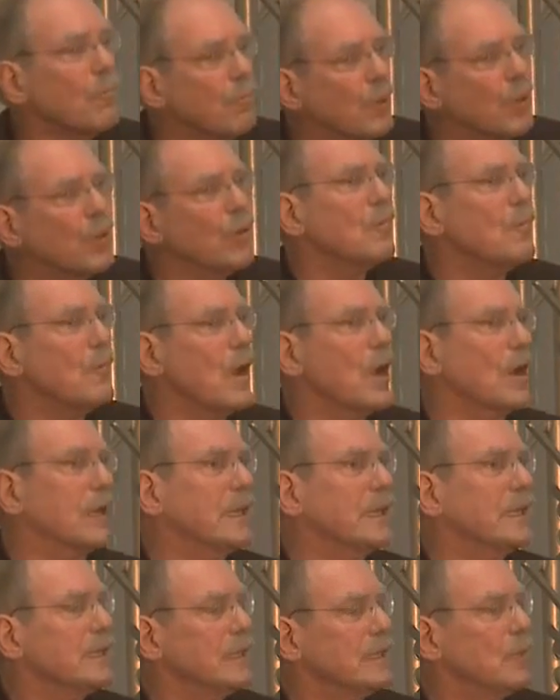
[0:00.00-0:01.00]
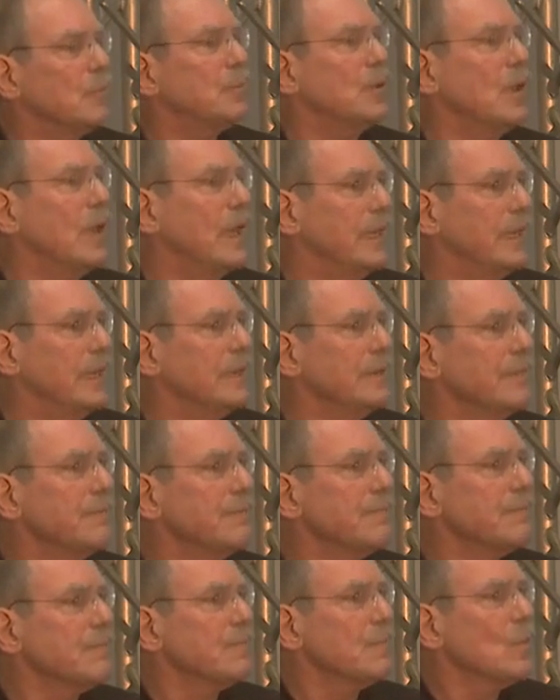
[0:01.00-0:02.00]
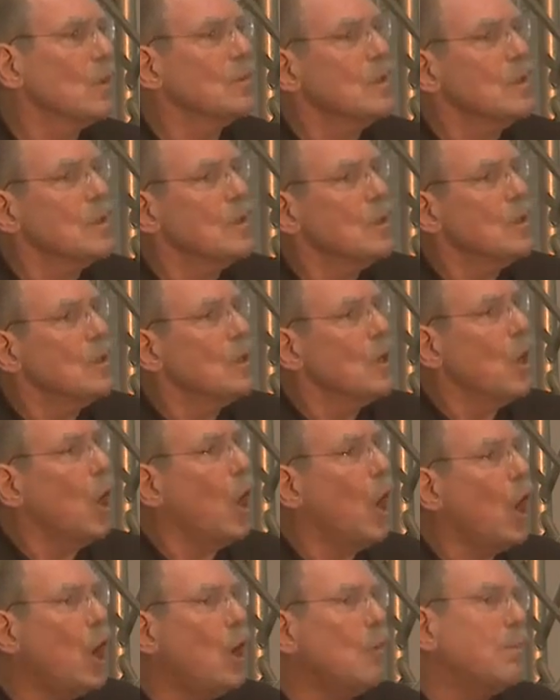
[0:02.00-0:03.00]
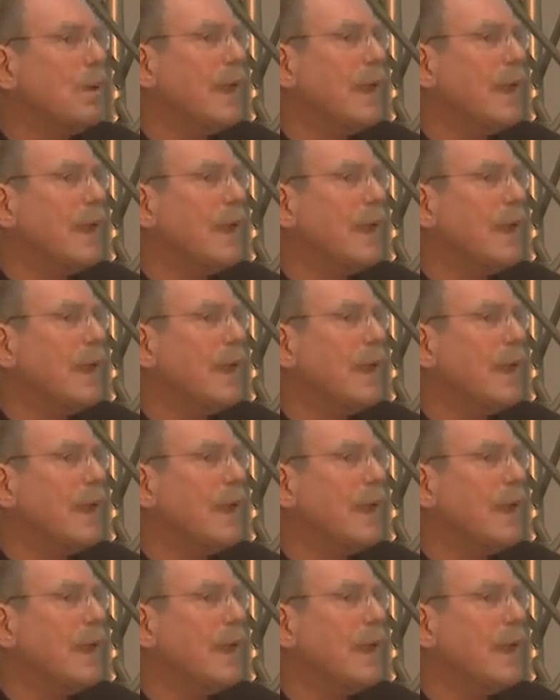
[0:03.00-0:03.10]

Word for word: bull market in the planet. All